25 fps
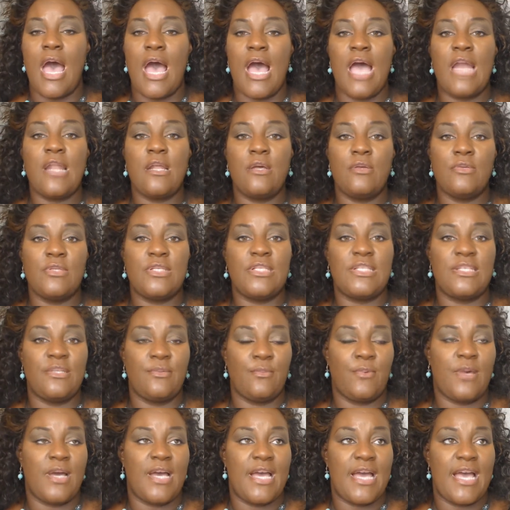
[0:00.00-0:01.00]
I don't
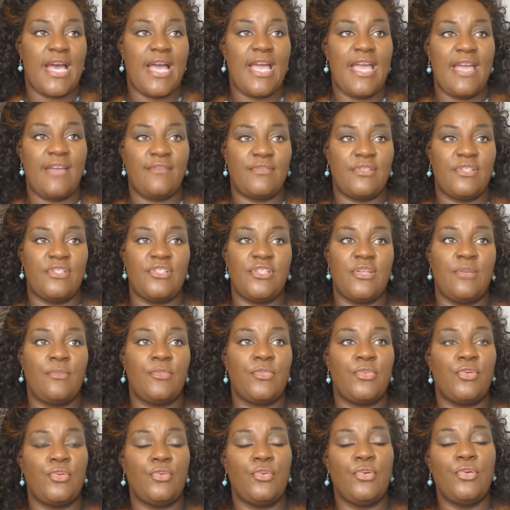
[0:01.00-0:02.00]
see why I have to
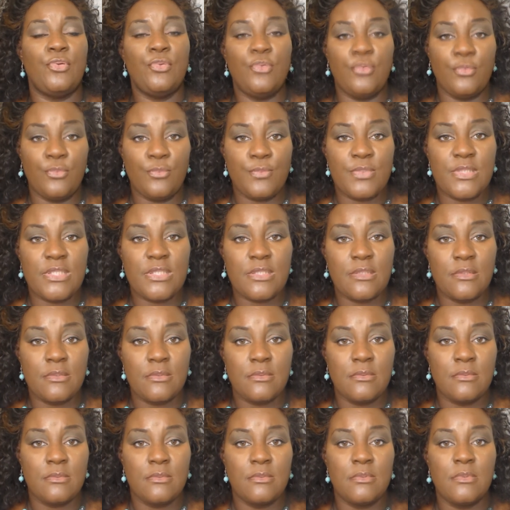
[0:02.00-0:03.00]
jump through hoops